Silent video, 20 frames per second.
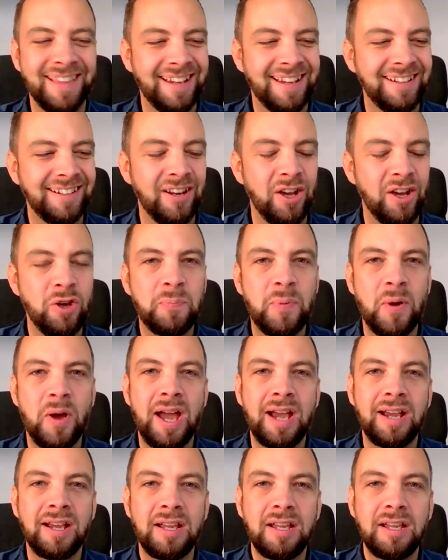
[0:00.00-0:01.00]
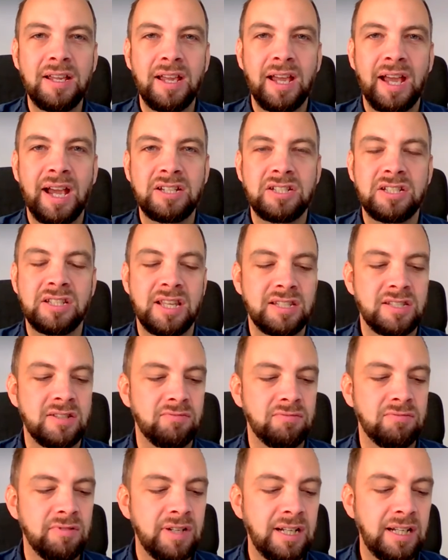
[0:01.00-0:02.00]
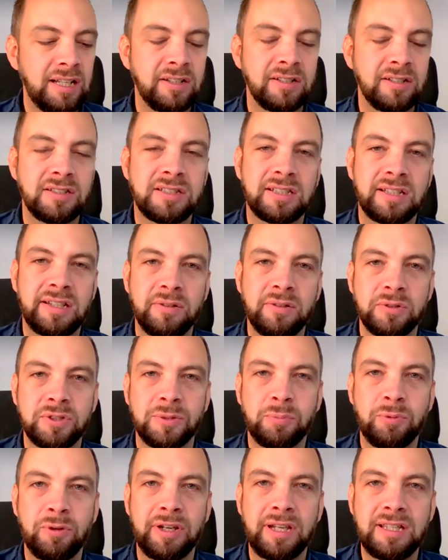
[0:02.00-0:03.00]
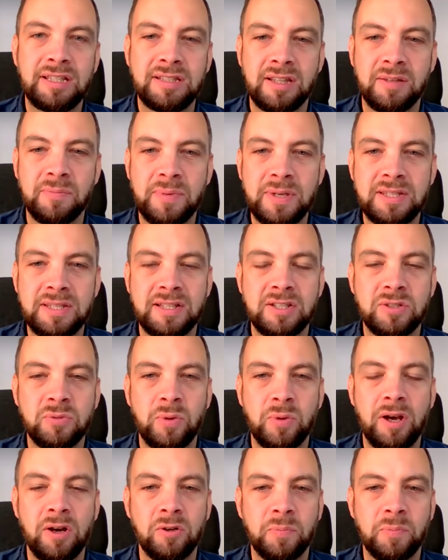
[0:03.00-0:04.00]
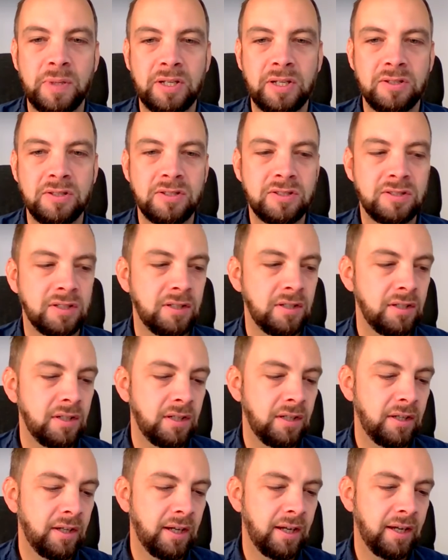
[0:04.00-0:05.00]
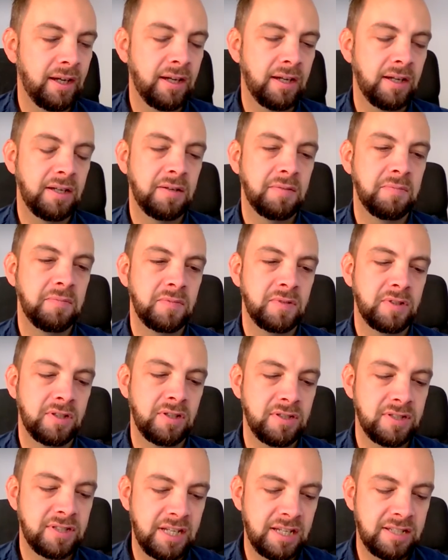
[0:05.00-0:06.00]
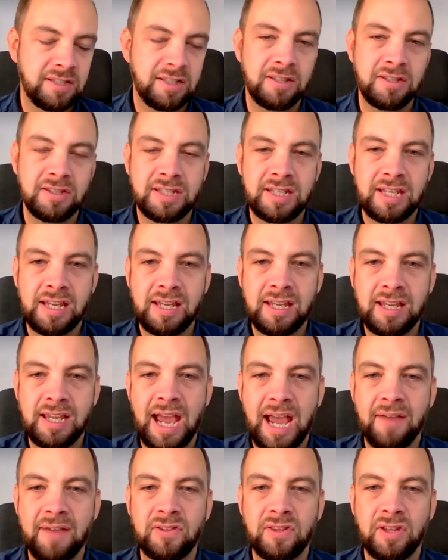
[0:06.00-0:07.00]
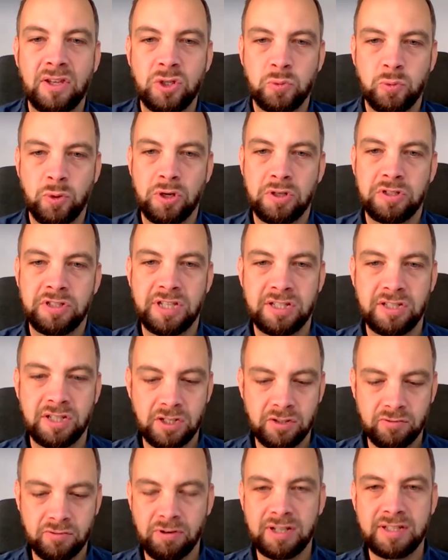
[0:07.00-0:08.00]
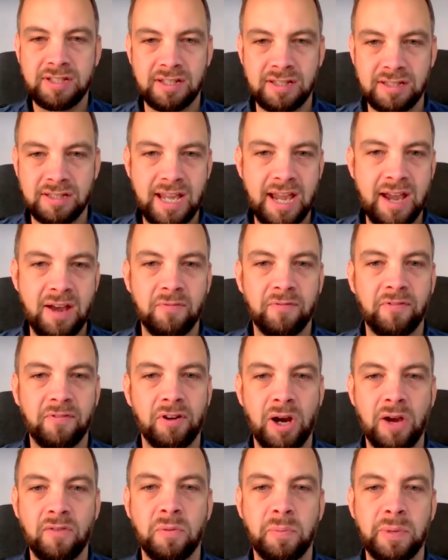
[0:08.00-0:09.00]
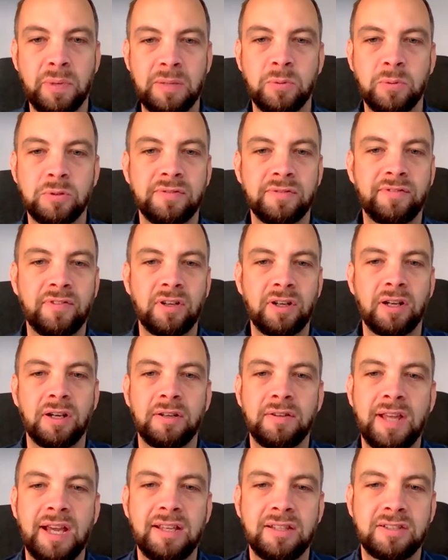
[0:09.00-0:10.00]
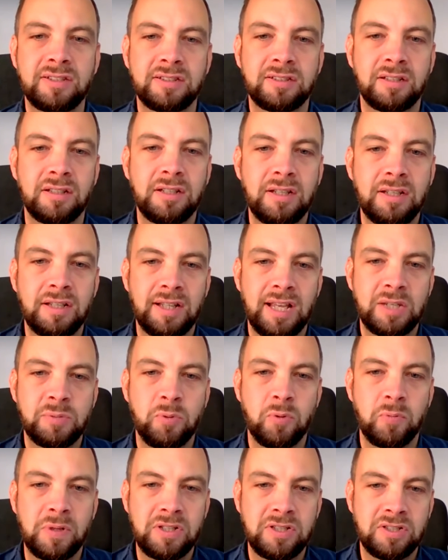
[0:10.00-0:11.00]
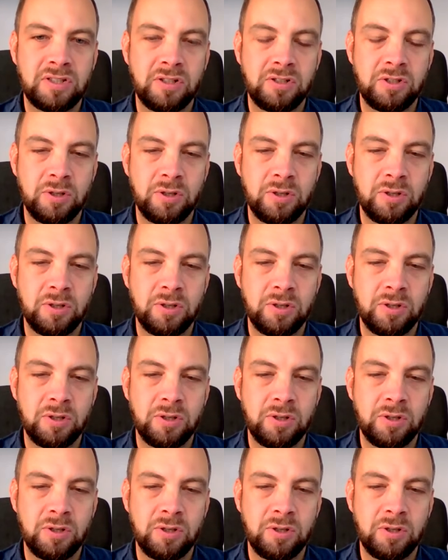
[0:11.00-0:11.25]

that, But actually, that's a really good skill to bring into the business world, because consistency, having those processes written down for other people to follow, that's that's probably stood